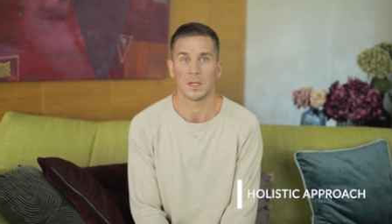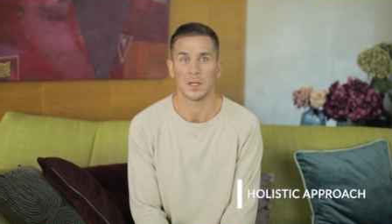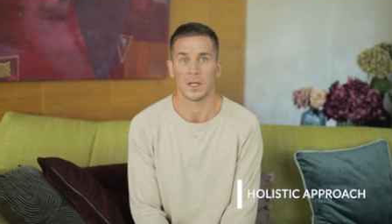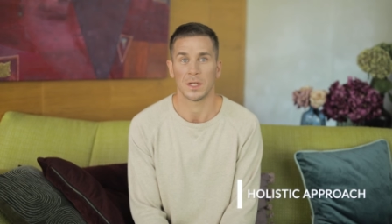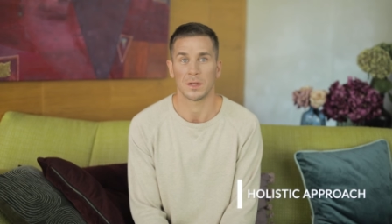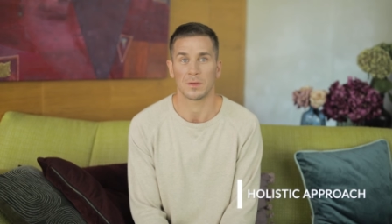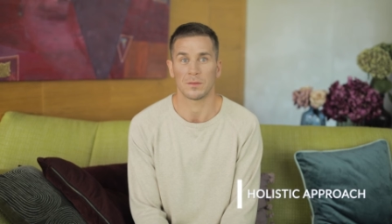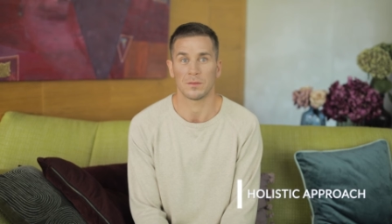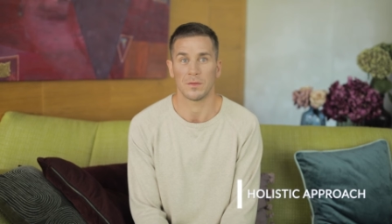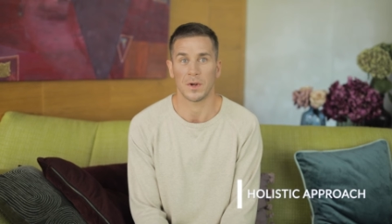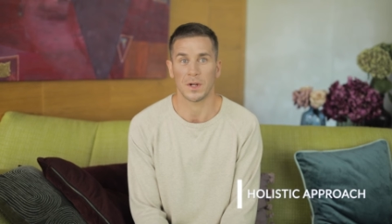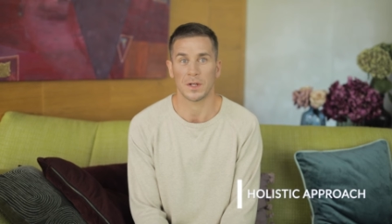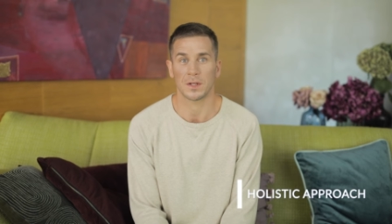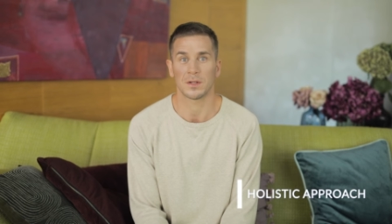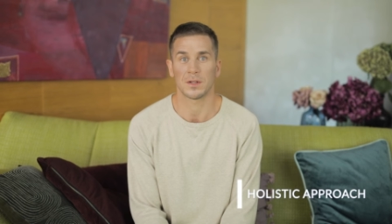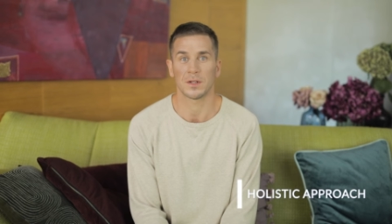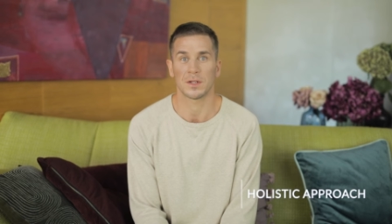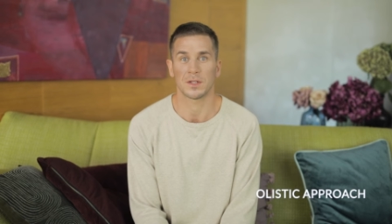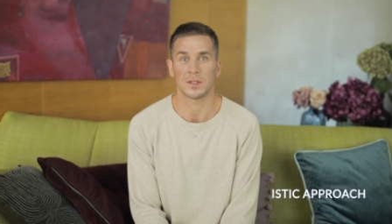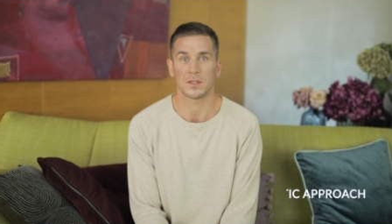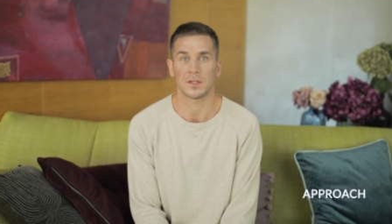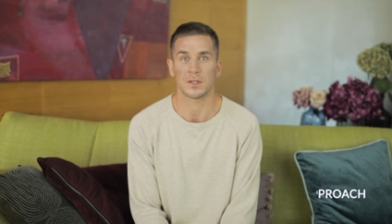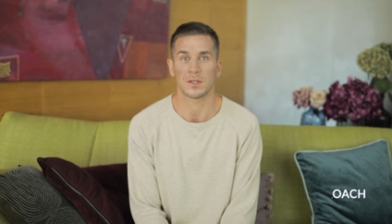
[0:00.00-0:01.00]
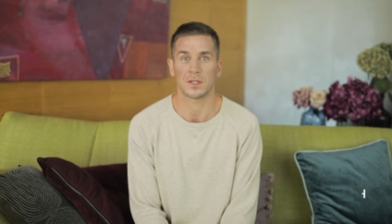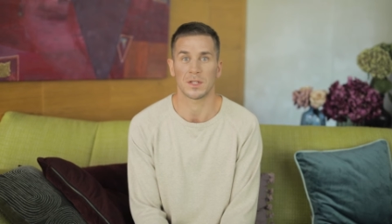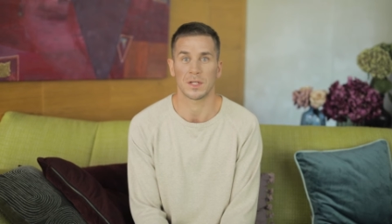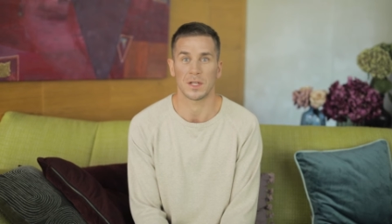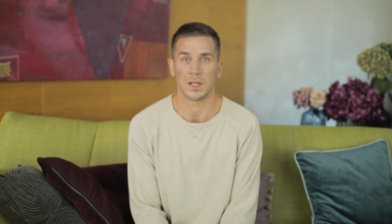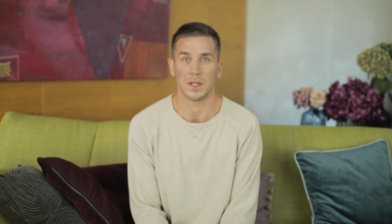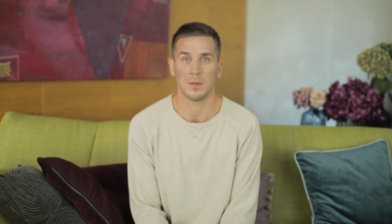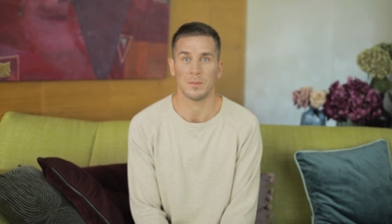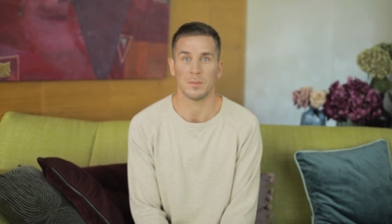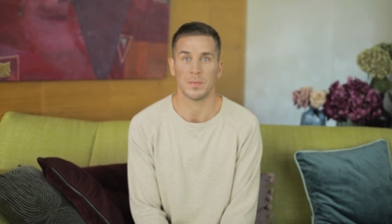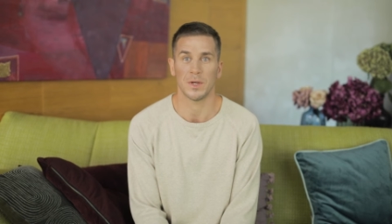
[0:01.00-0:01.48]
It recognizes
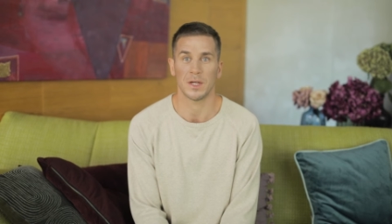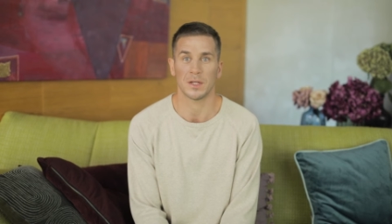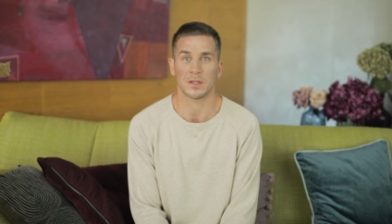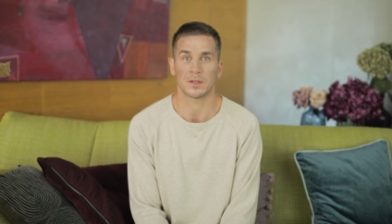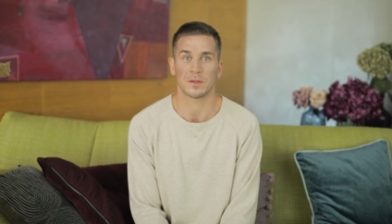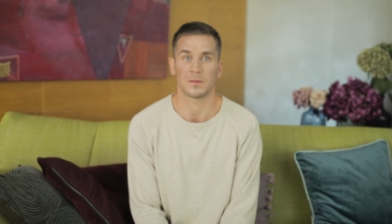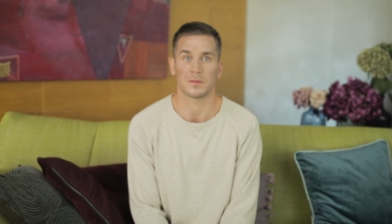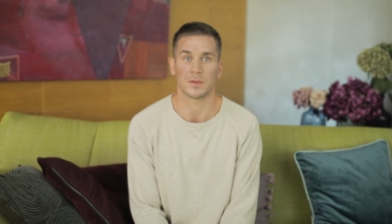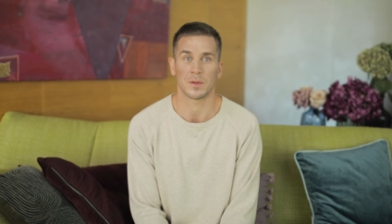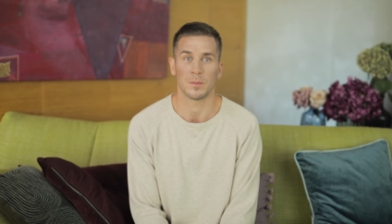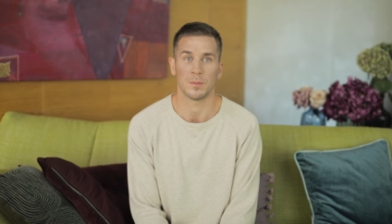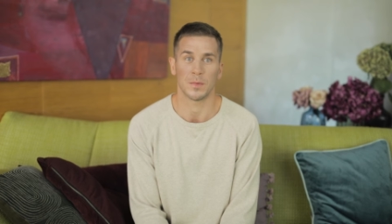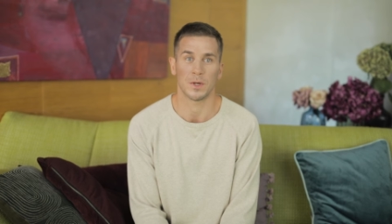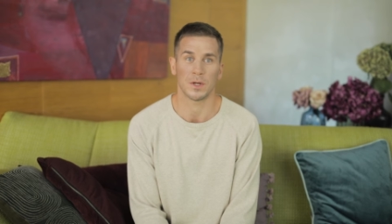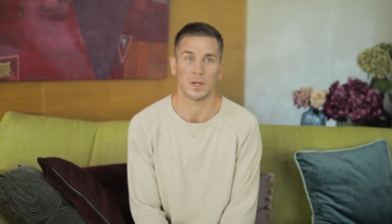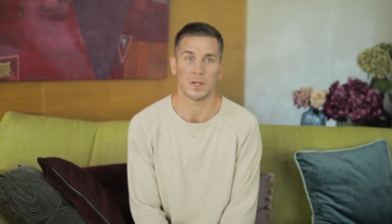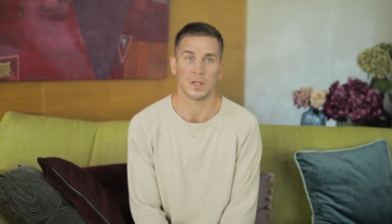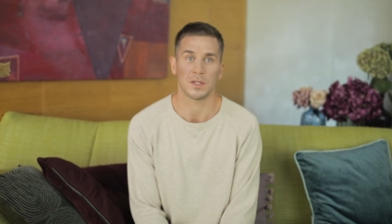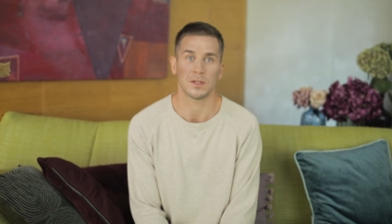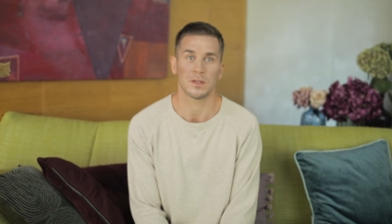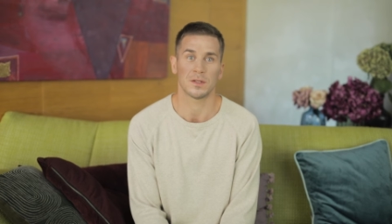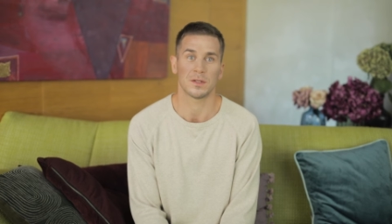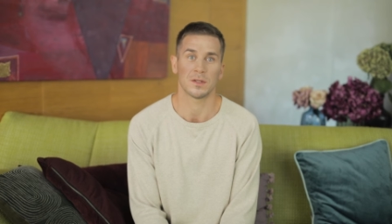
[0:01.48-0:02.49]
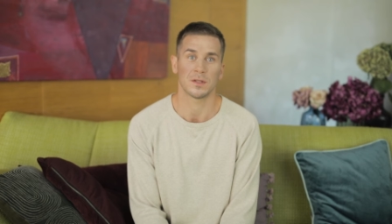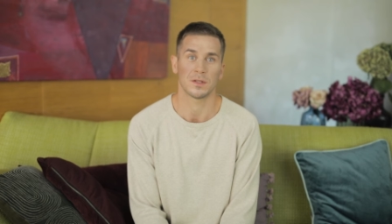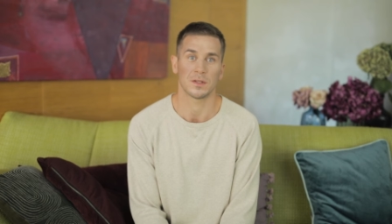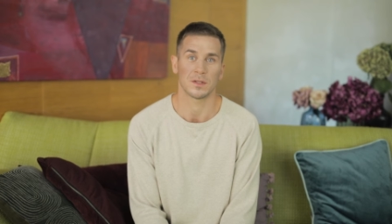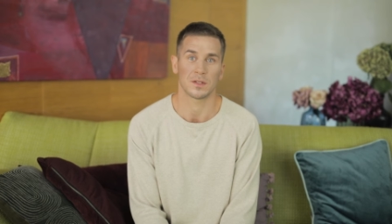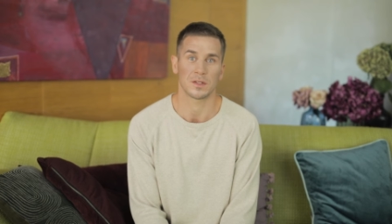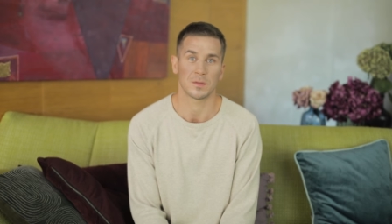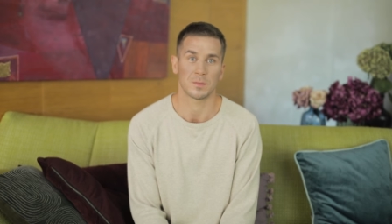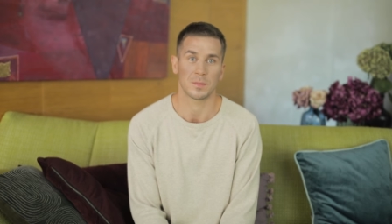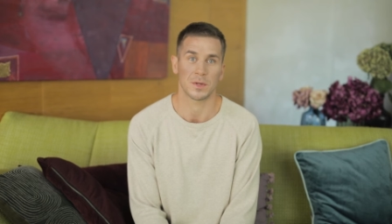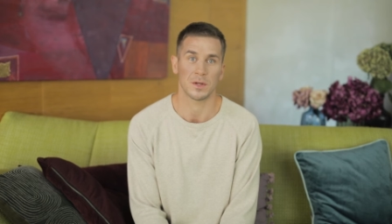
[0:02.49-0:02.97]
the impact of the mind, the
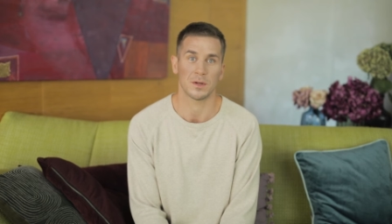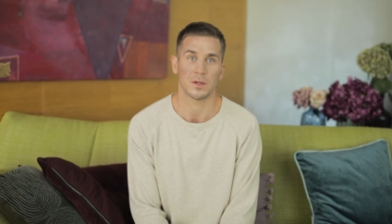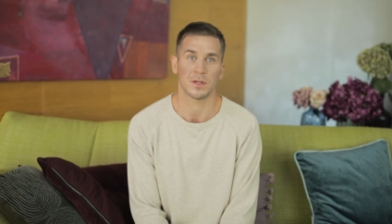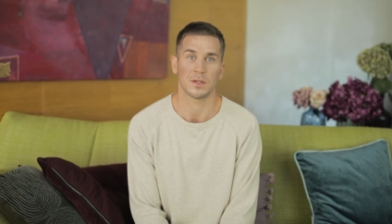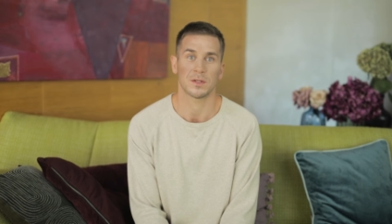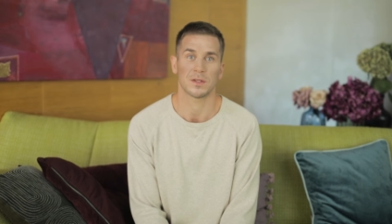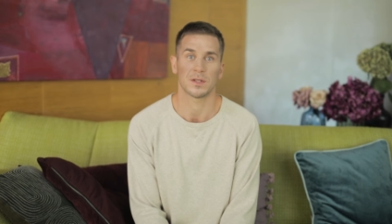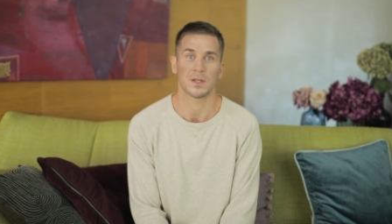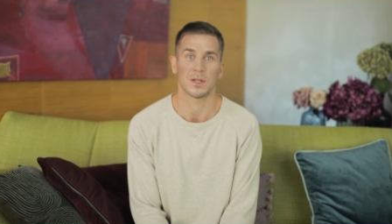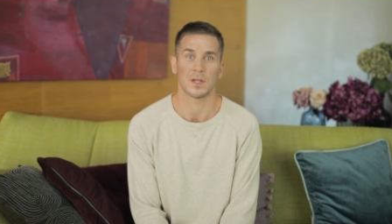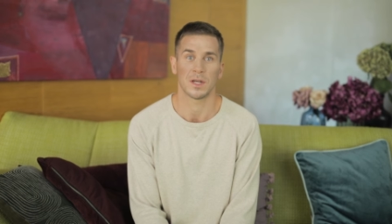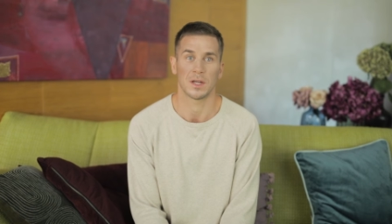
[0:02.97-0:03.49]
spirit,